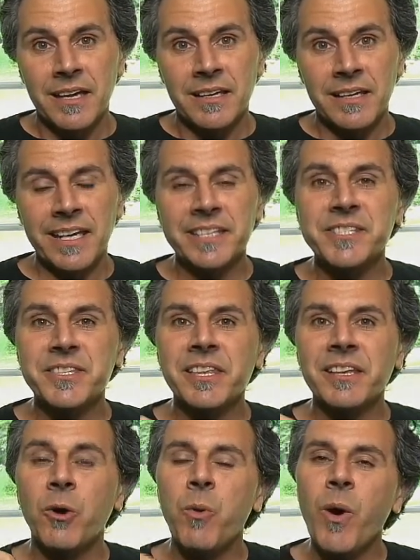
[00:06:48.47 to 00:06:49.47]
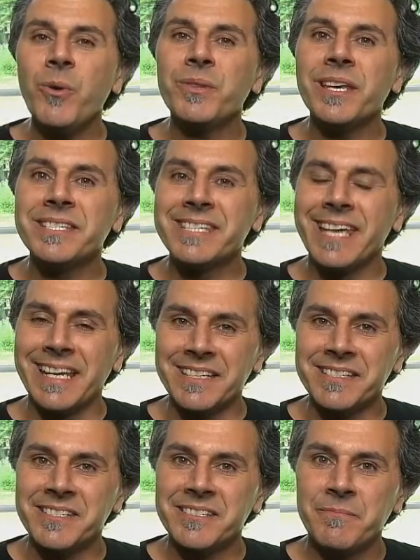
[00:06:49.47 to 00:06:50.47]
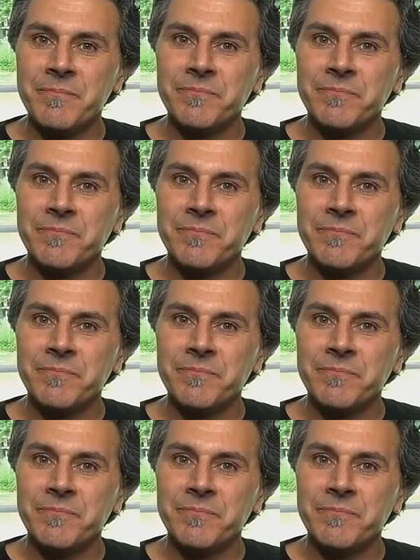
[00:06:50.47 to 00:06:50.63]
It's the quote that says,